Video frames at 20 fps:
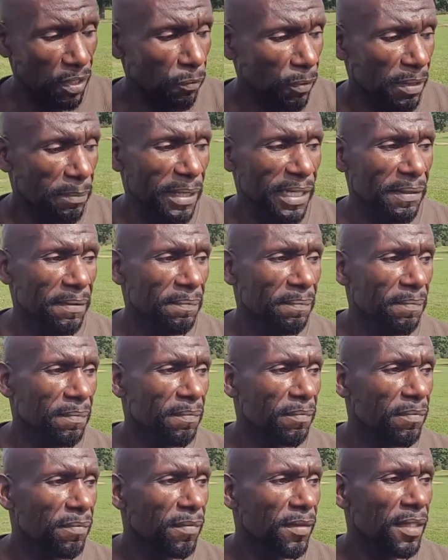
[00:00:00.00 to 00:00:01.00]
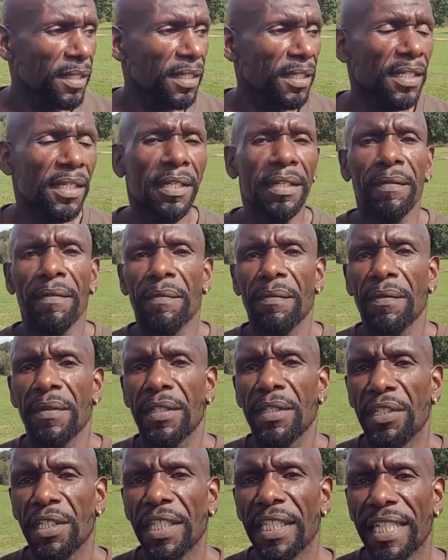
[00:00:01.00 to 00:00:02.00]
of the women,
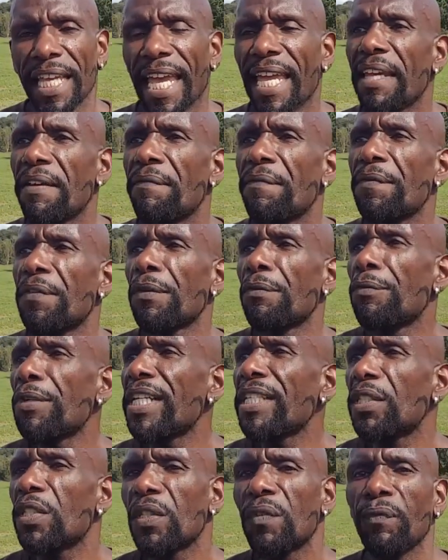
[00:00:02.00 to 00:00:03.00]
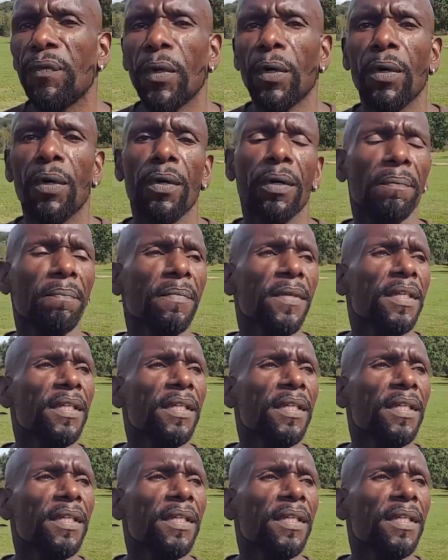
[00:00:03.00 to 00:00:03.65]
she gave the reasons for